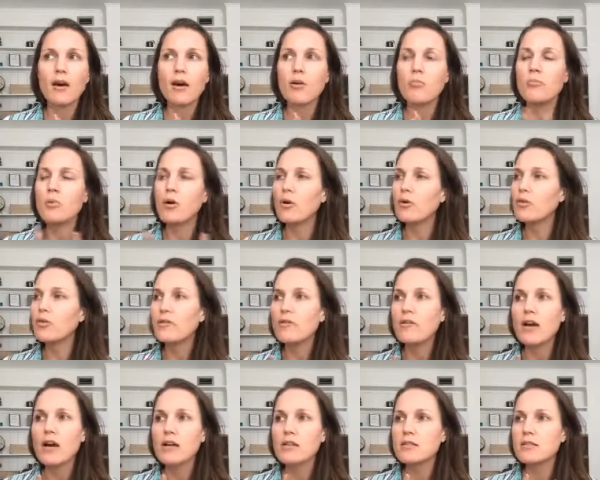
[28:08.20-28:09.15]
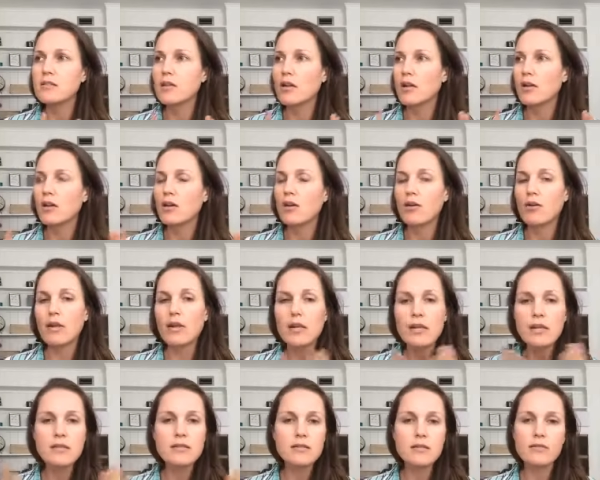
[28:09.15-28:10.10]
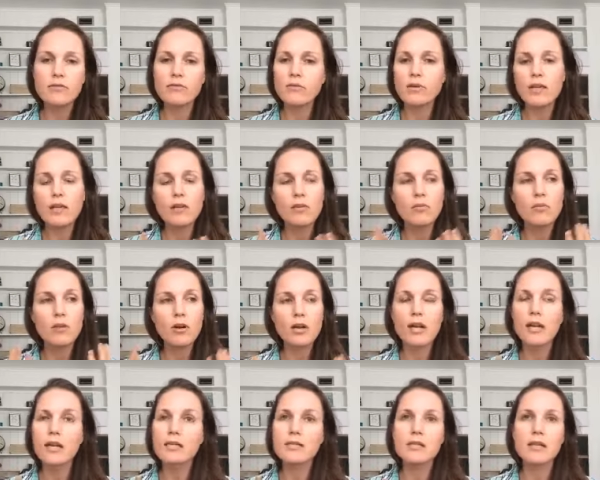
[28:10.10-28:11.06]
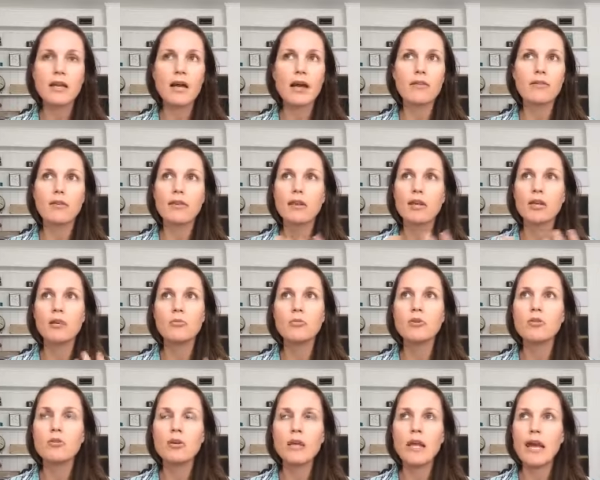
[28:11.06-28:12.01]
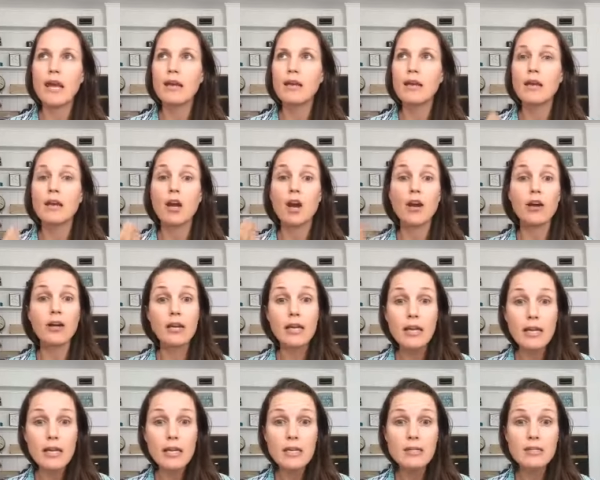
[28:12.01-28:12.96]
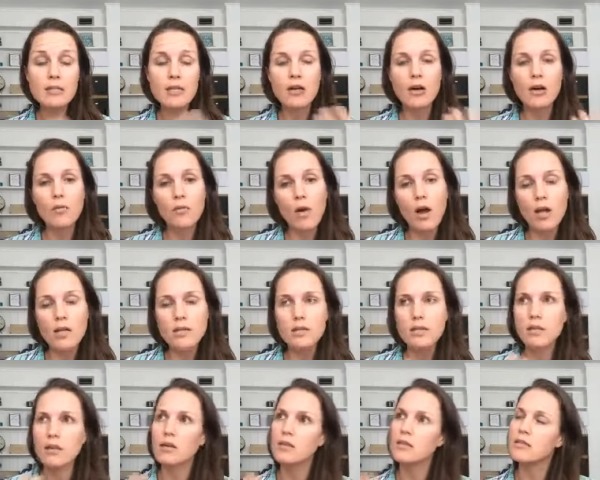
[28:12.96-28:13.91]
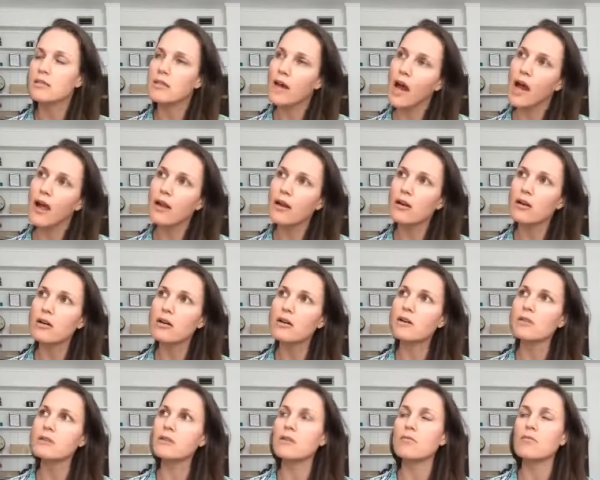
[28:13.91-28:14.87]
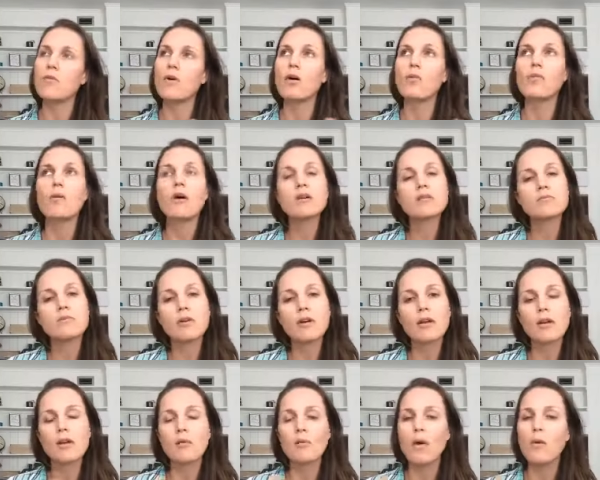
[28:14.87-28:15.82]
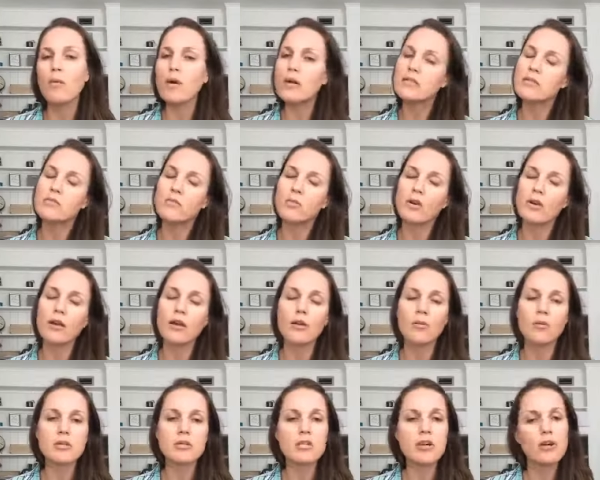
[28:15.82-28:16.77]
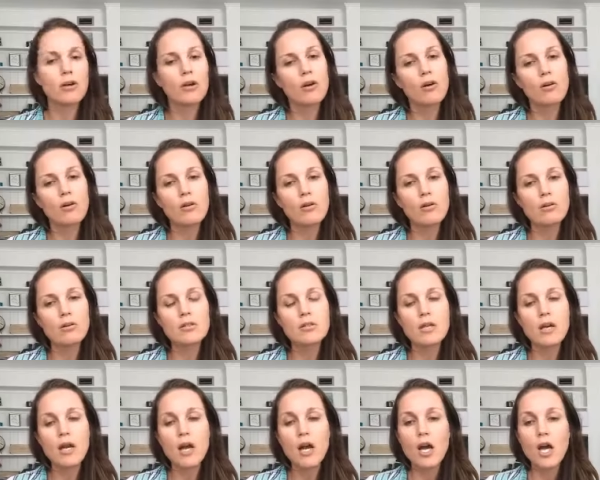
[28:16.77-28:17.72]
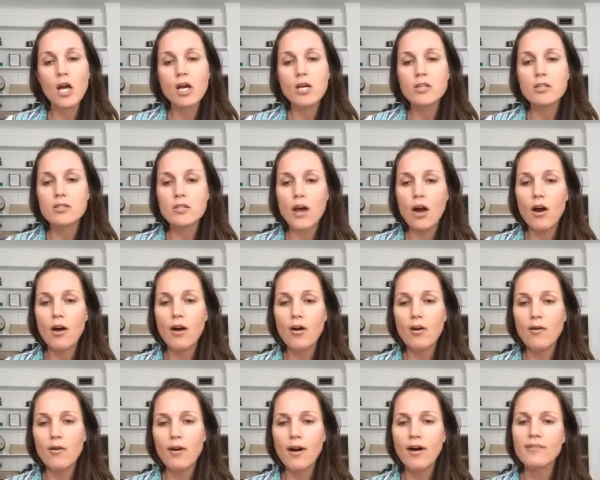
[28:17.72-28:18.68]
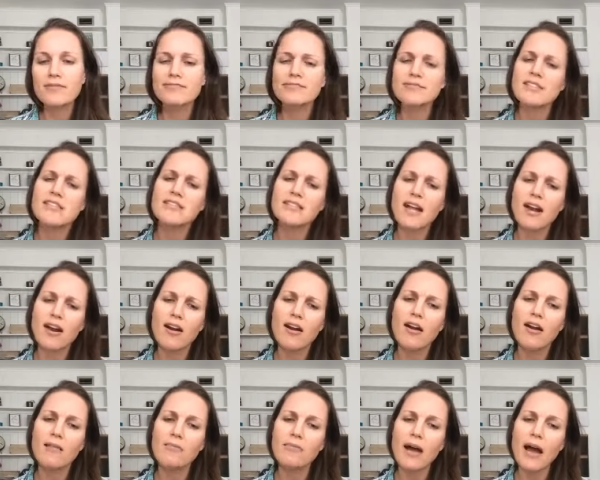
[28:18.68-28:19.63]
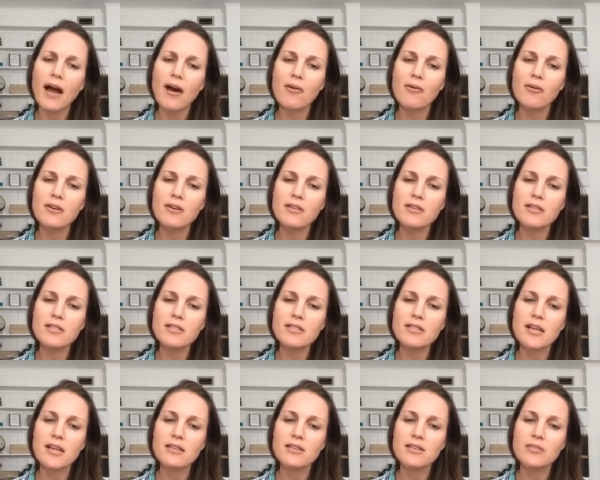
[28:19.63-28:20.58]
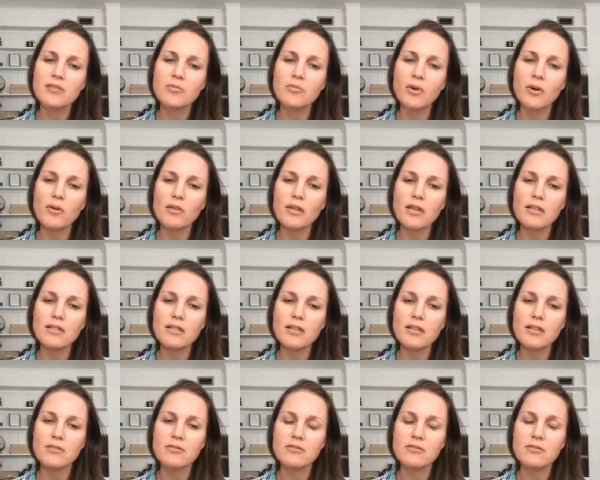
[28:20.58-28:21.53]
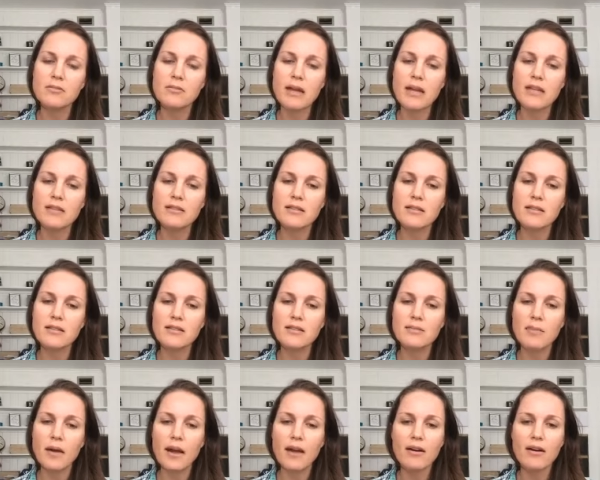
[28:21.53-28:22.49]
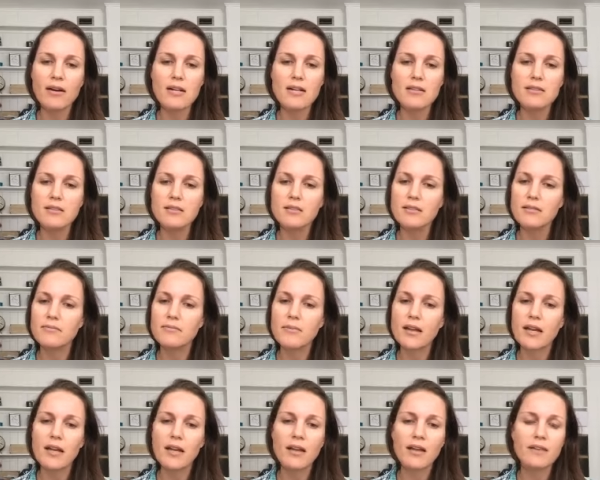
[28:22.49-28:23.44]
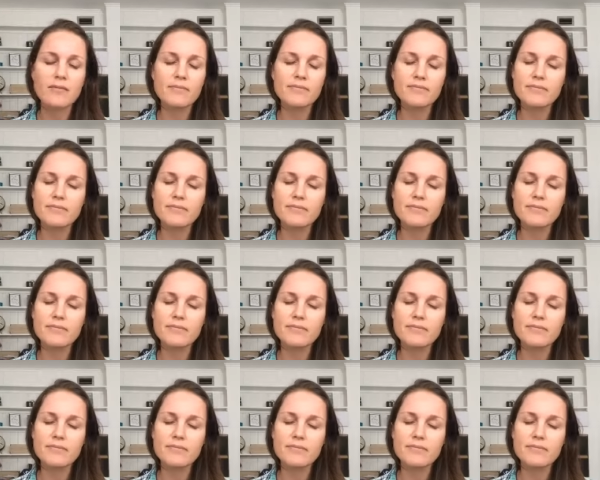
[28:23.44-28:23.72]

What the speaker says: both of us, like, cohesively working together and communicating our needs and our wants and our desires and what was working, what wasn't working, what's our goals. So, Sarah Powers says, you both continue to amaze and inspire us. Man,